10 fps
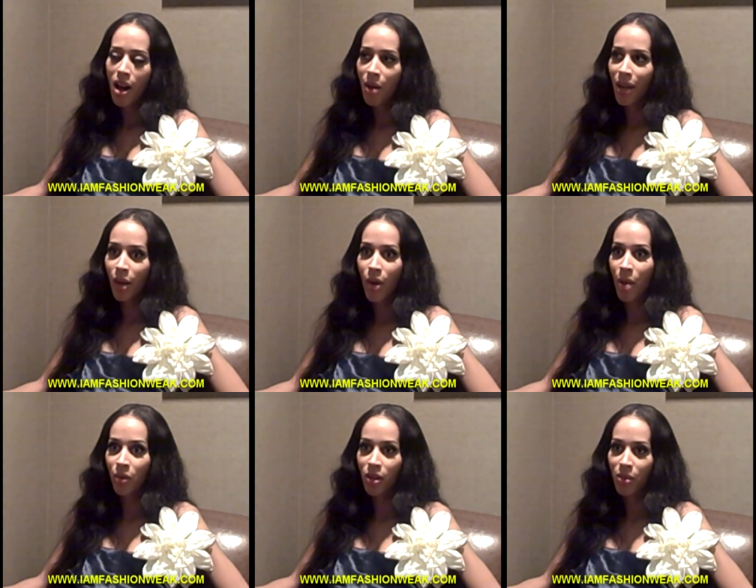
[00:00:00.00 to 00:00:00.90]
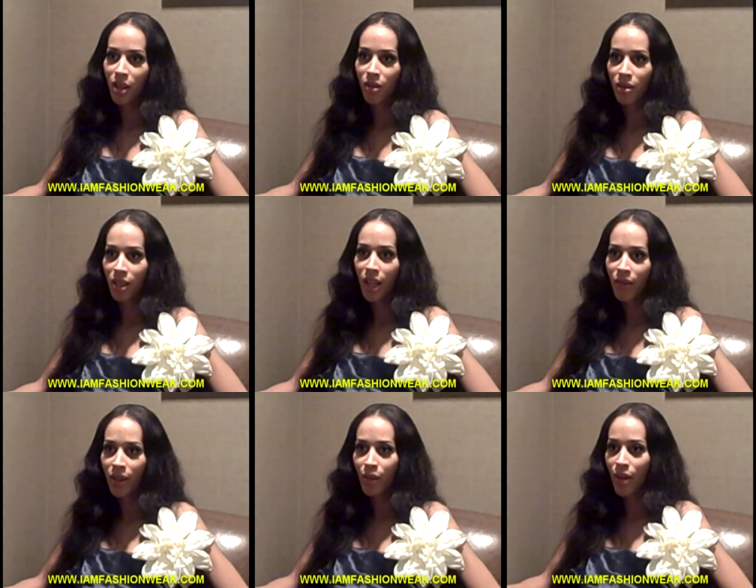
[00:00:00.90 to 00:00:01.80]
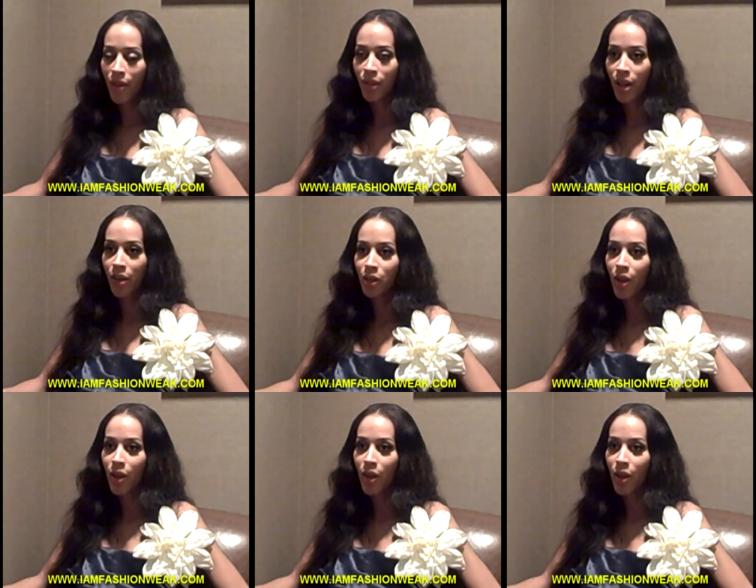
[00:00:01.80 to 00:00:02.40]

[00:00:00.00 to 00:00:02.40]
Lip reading: I'm like, well, I'm going to be on TV, you never know.